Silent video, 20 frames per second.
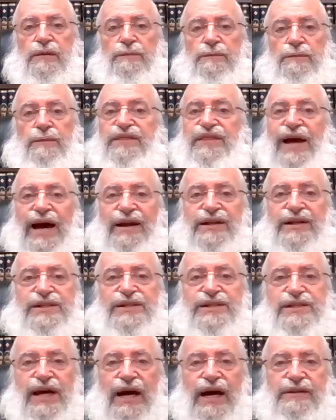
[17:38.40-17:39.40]
But that
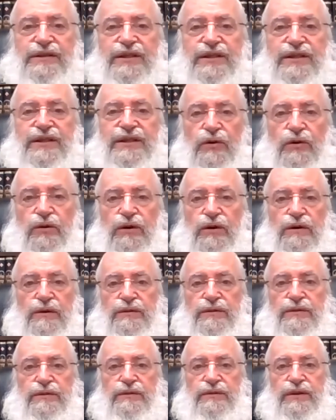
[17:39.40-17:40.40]
is not the
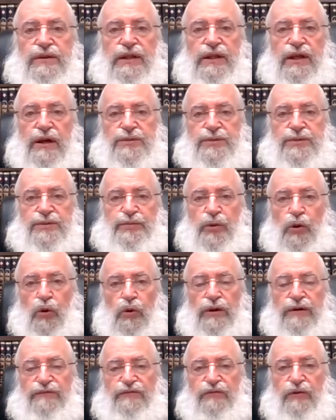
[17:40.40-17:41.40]
svara that comes
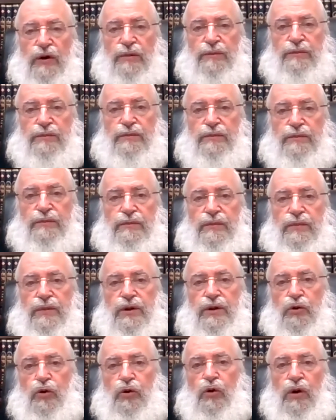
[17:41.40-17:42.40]
purely from
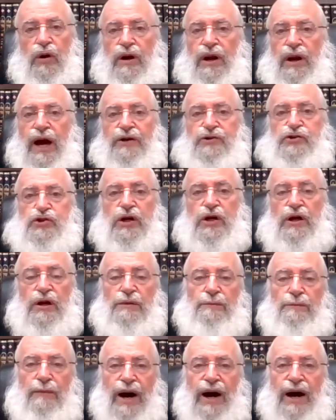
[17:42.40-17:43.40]
your logical
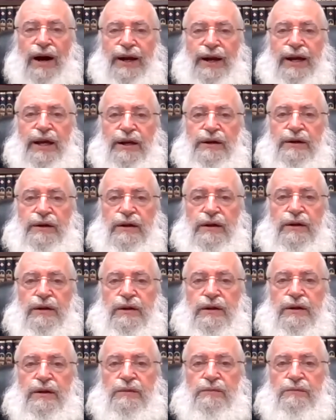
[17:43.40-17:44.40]
mind,
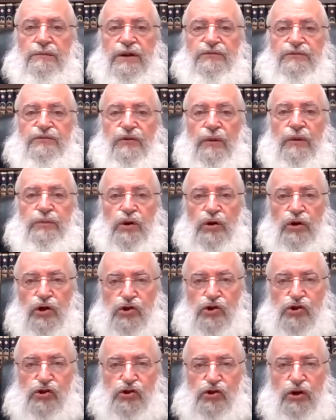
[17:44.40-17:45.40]
but from your
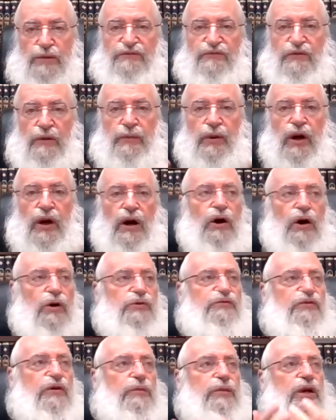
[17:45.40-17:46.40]
neshama, from your
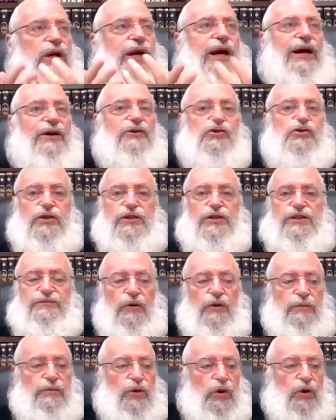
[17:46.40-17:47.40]
heart, from your conscience,
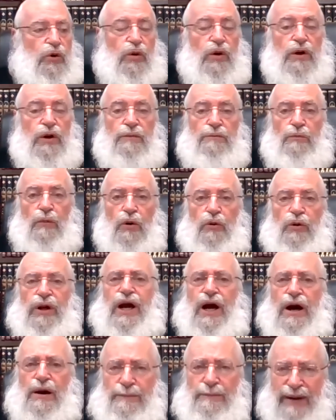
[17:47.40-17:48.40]
from your moral
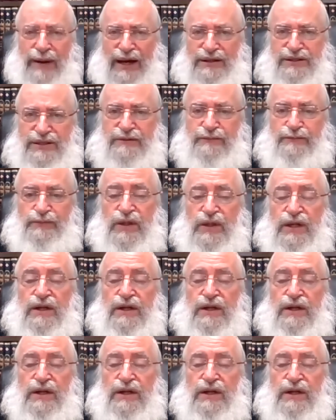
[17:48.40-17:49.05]
compass.